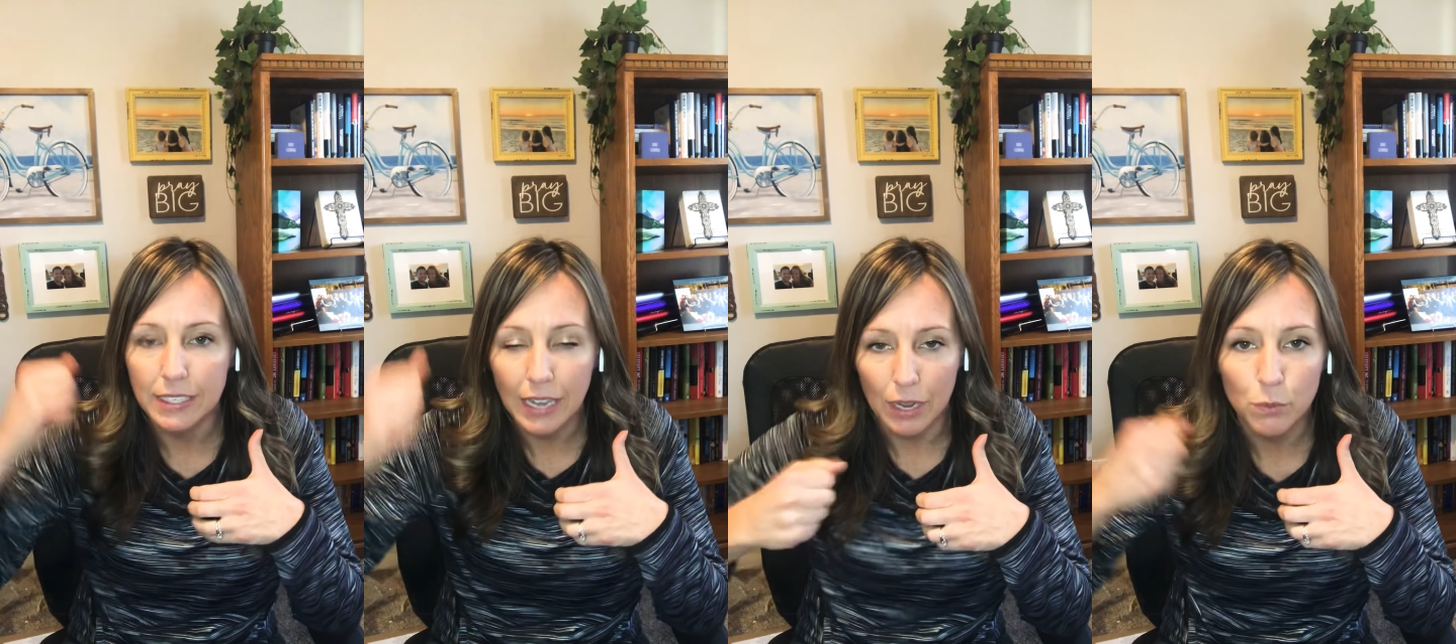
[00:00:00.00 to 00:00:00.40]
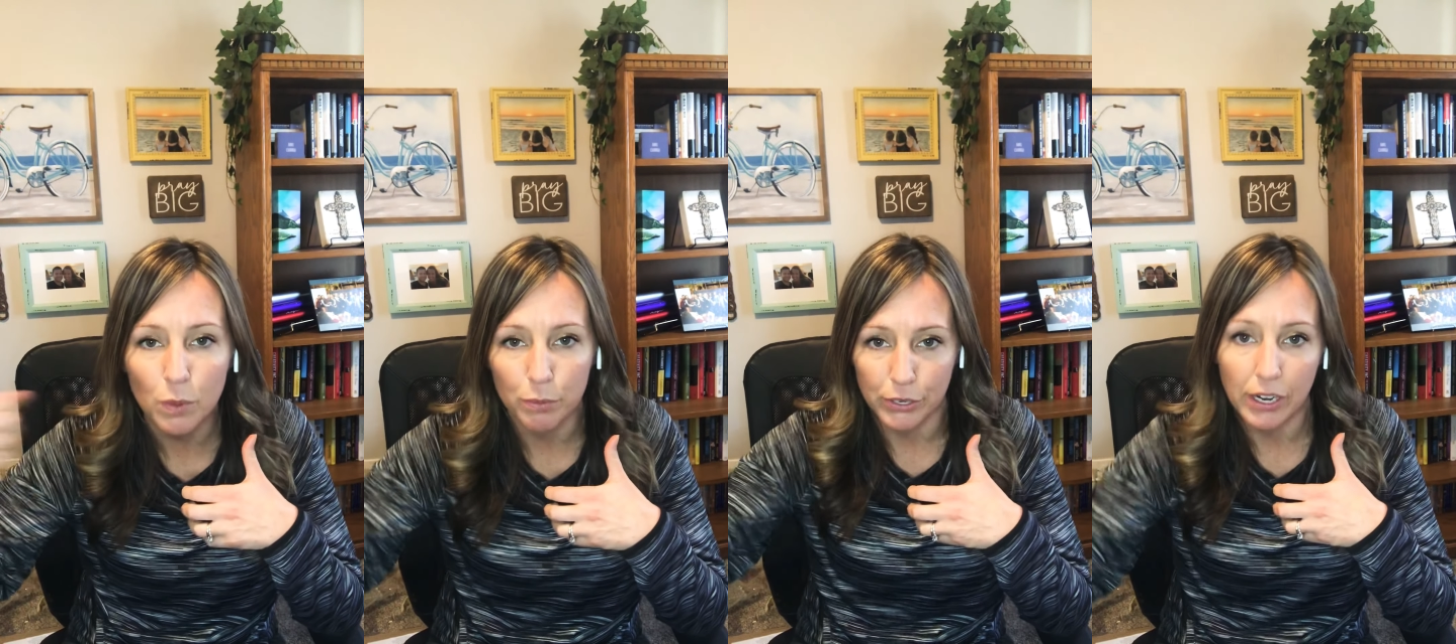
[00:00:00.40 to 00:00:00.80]
God will
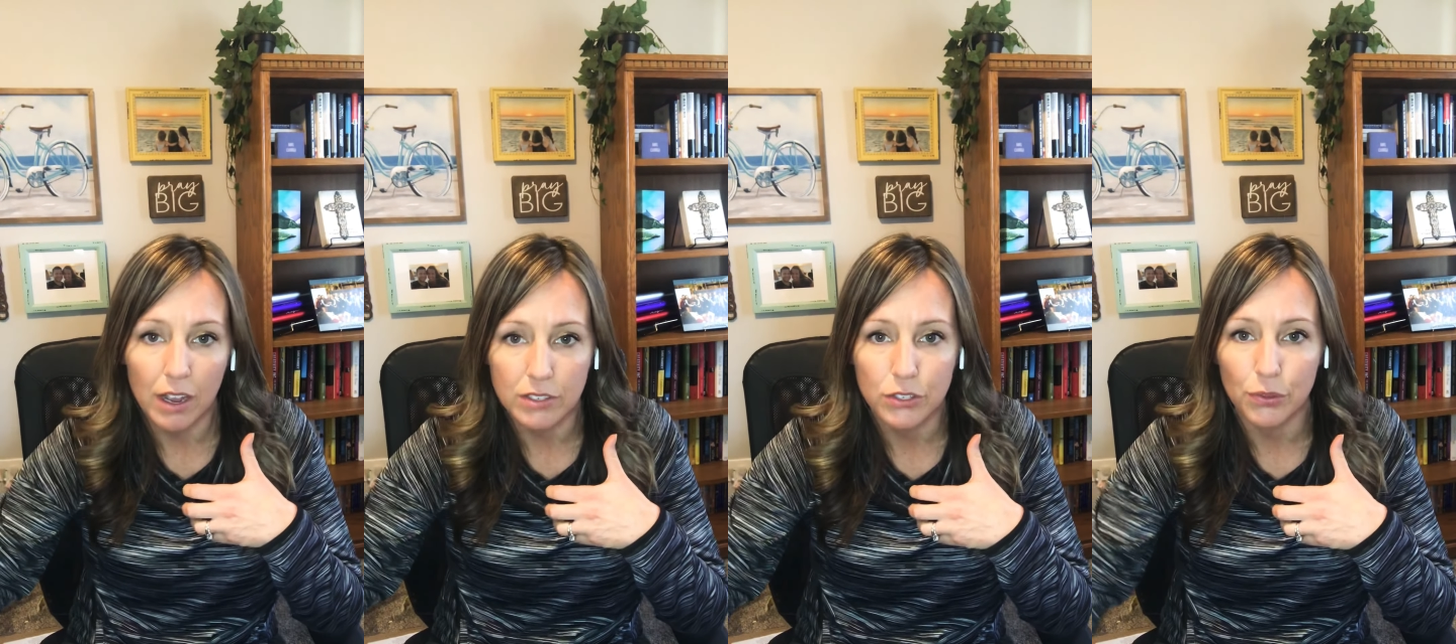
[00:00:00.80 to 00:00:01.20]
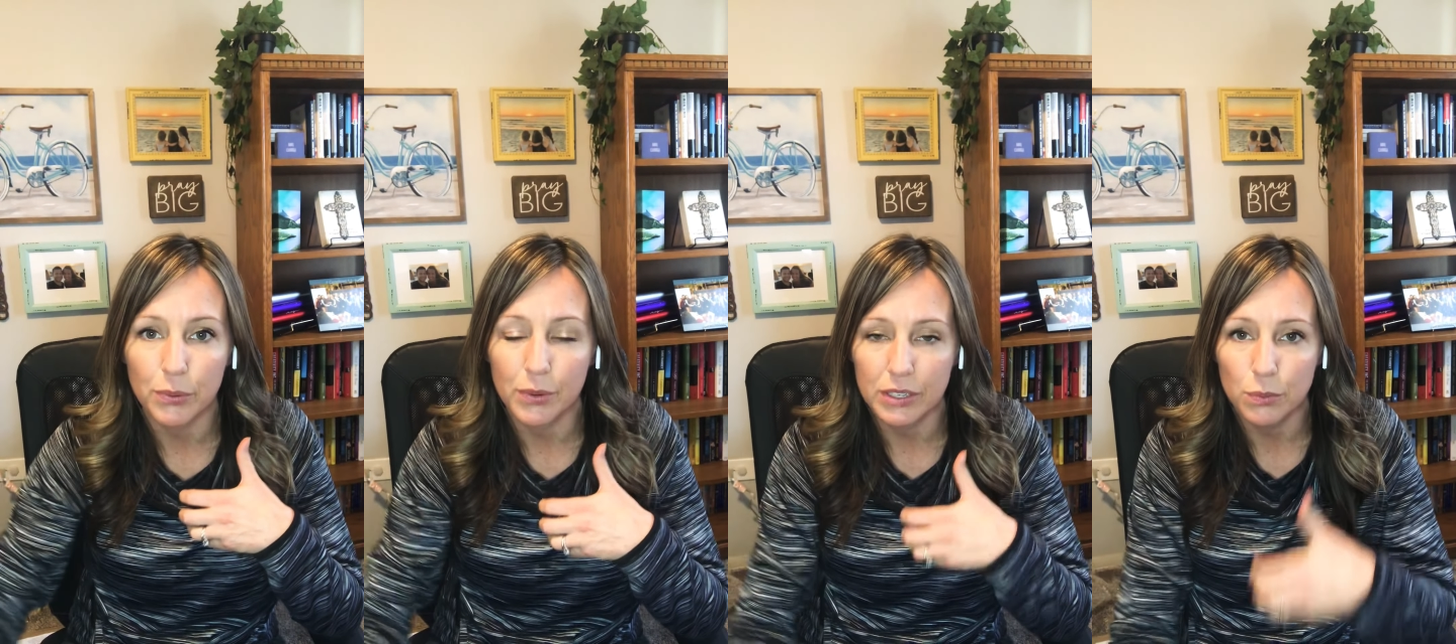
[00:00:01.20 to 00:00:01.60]
bring us through
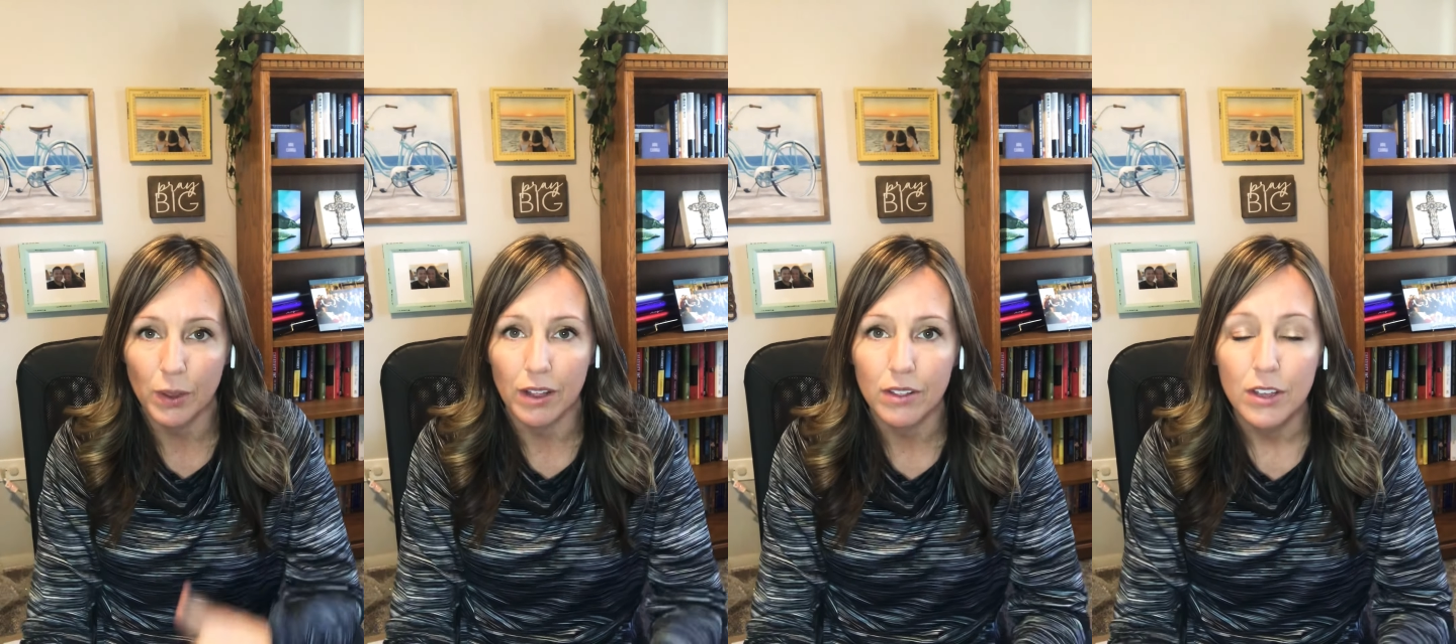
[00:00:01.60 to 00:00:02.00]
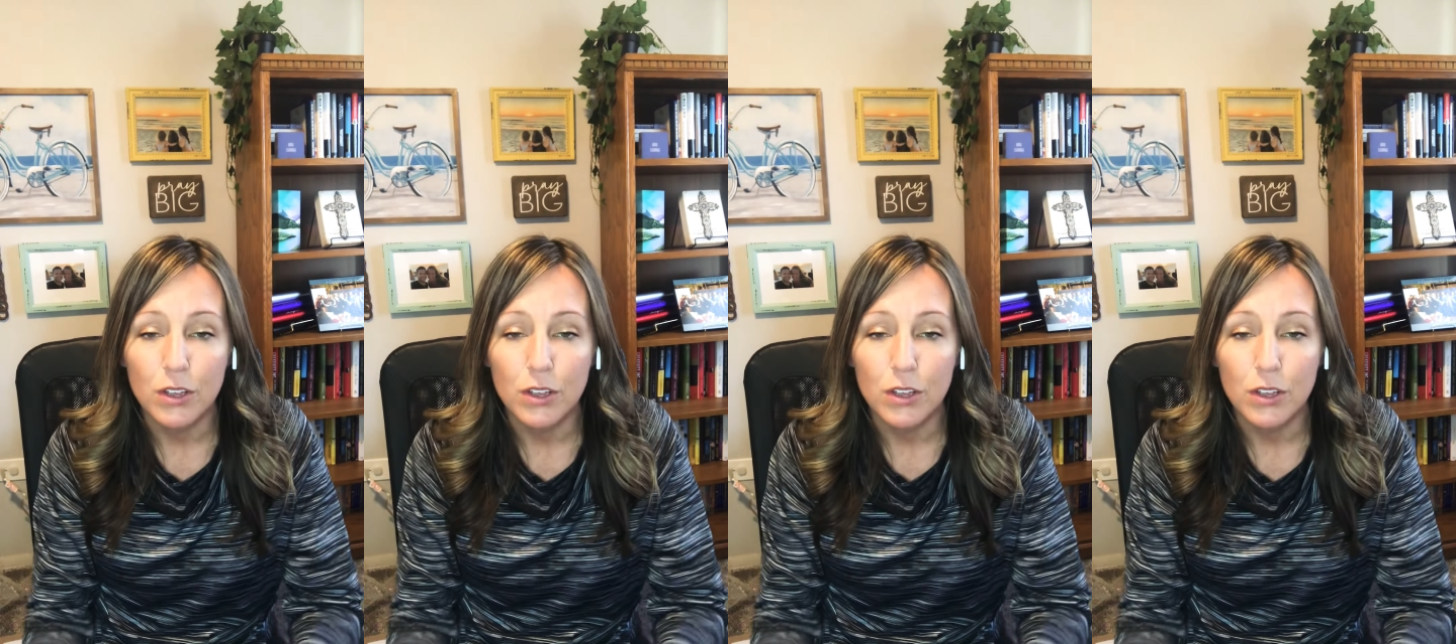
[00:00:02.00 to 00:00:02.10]
as well.